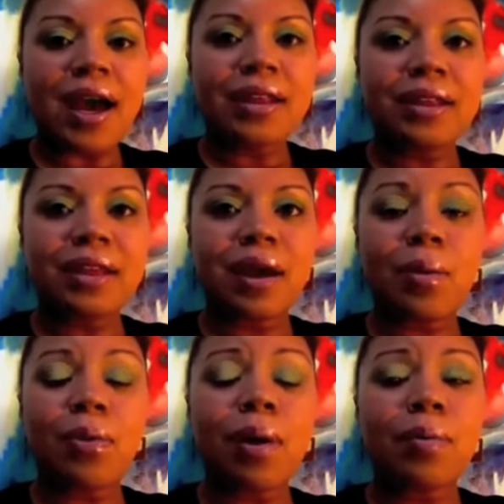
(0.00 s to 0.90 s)
I think
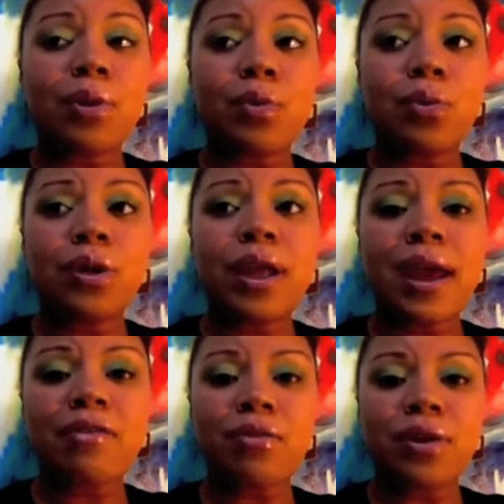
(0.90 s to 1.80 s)
I probably would
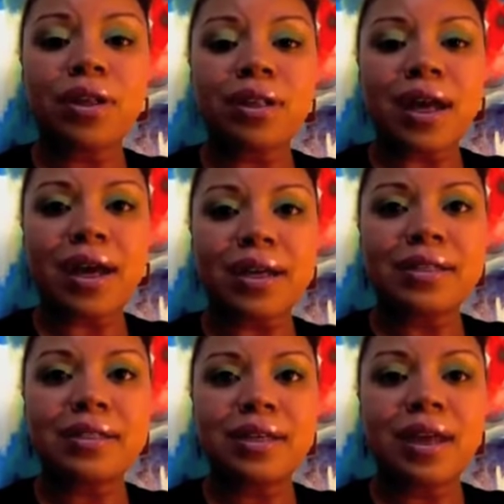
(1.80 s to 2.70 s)
have
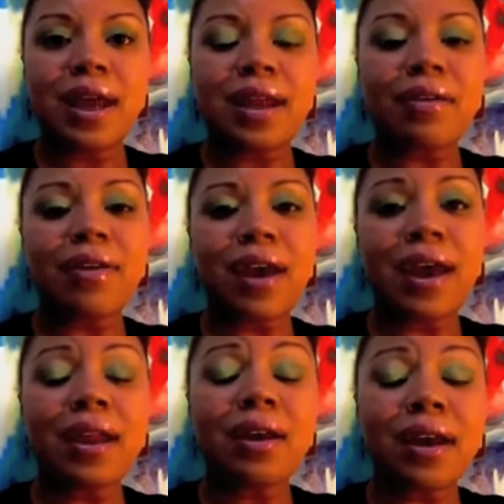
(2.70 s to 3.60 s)
realized had I
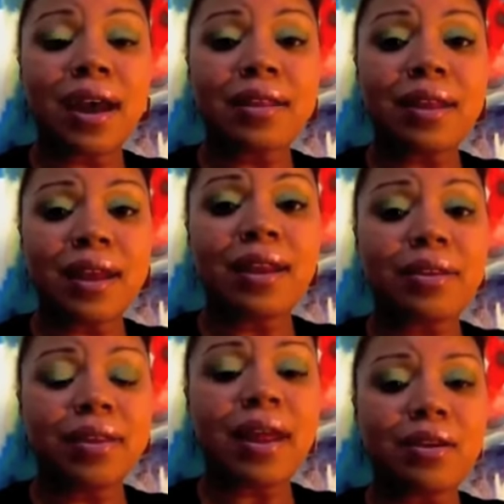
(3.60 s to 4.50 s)
had
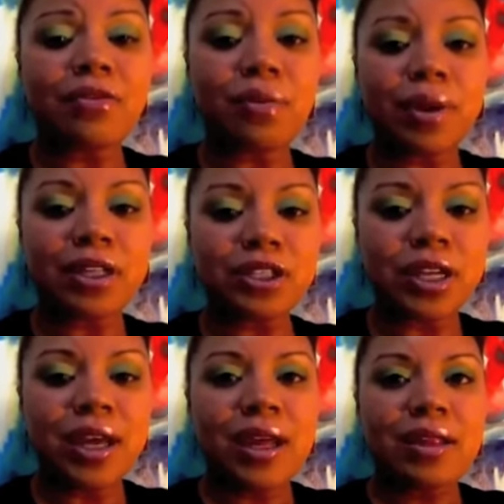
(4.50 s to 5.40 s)
that information